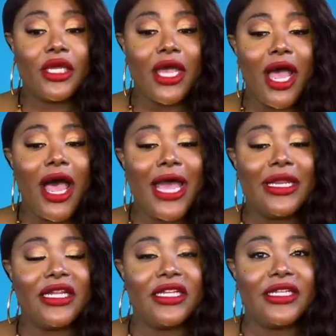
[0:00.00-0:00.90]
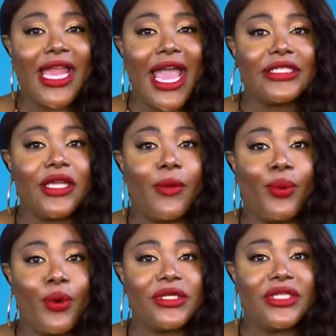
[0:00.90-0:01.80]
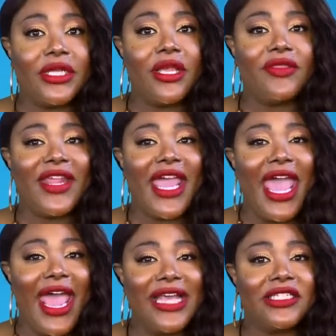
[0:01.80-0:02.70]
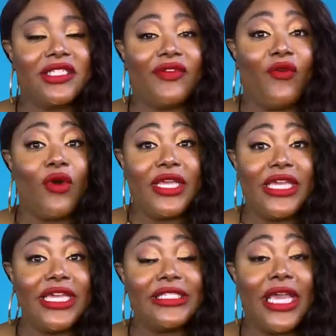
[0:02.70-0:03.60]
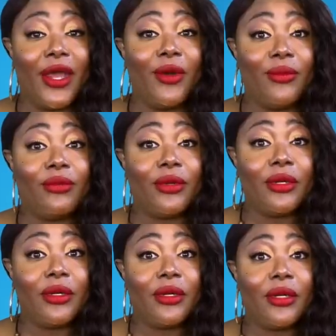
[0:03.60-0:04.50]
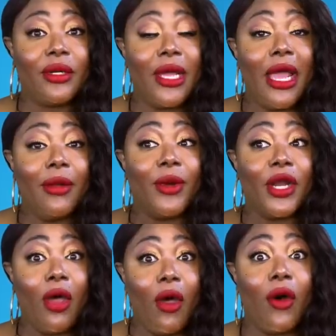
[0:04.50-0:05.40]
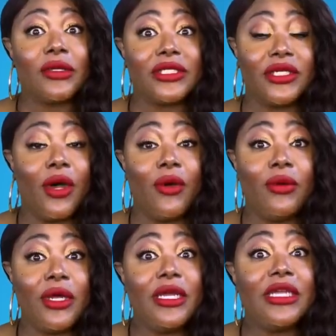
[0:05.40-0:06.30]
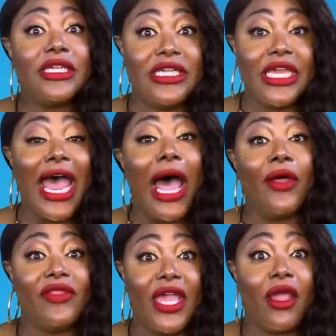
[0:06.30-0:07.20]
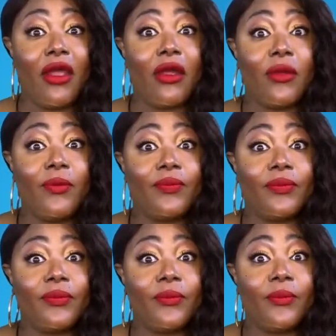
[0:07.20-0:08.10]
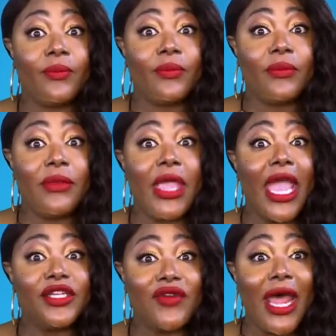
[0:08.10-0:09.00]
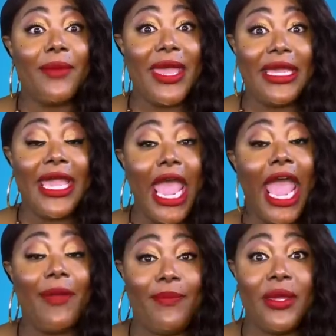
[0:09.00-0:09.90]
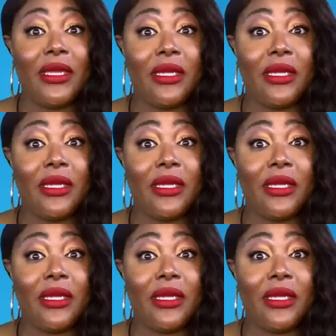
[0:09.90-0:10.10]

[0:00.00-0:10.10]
God likes a person that asks for his help, but also get out there and try to make it happen.